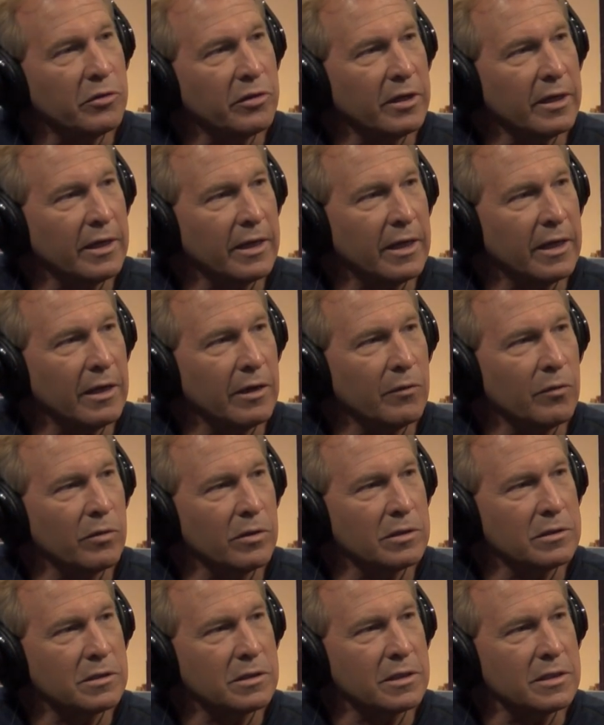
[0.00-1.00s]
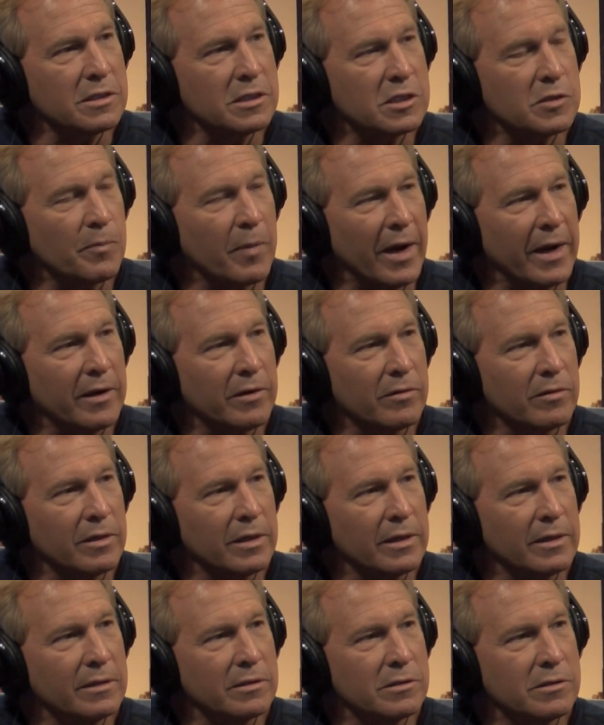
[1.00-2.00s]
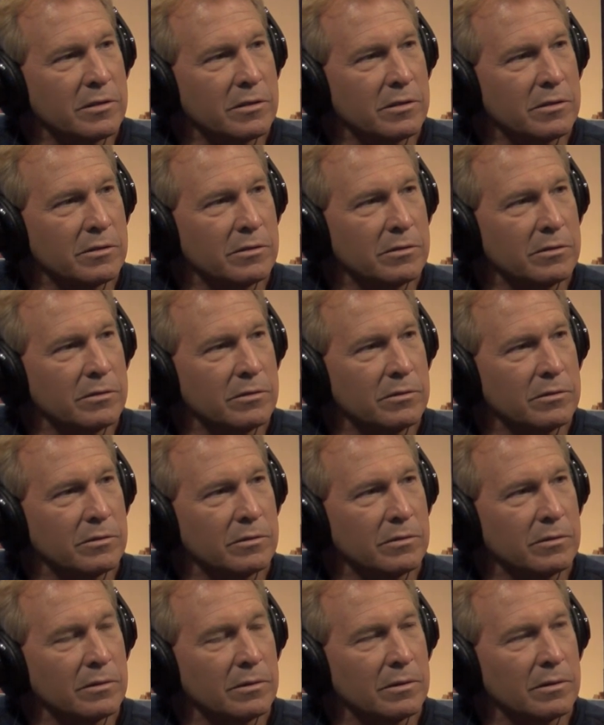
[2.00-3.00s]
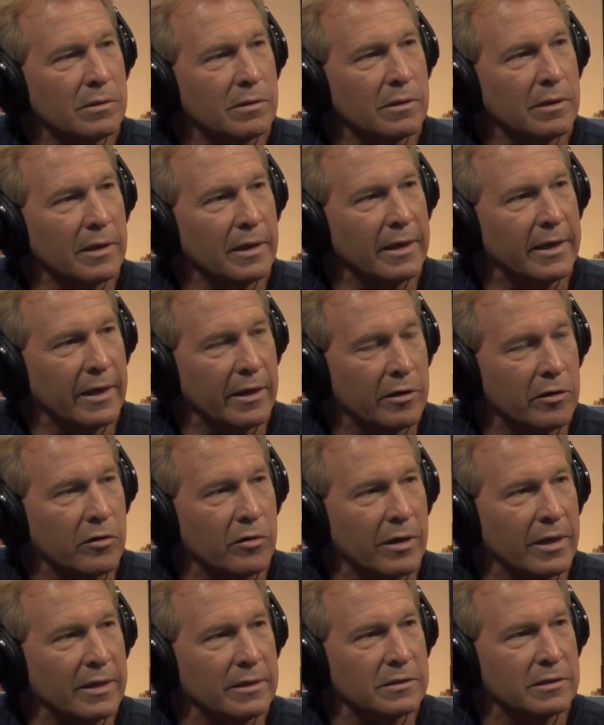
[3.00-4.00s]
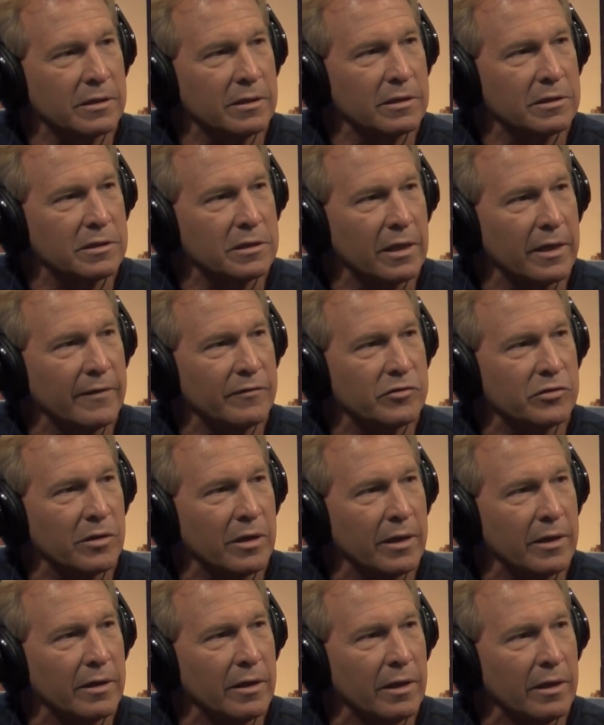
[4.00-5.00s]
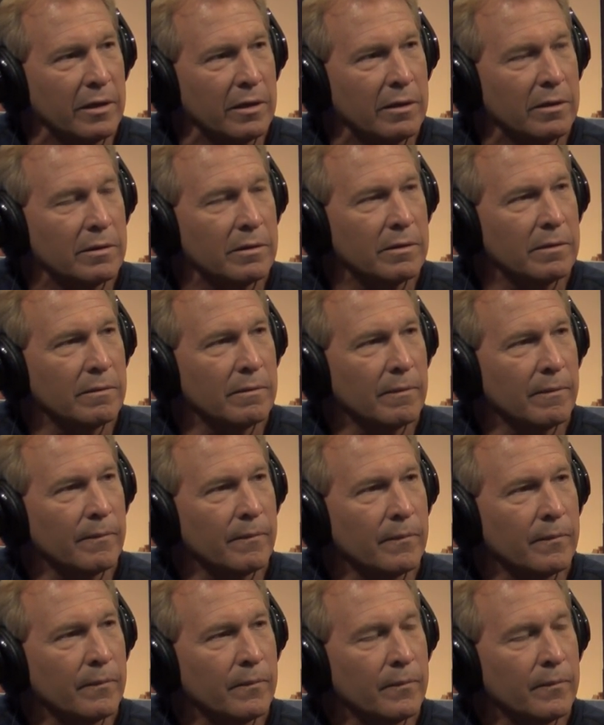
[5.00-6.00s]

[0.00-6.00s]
you think he was conspiring to get her into the slave trade? Then maybe,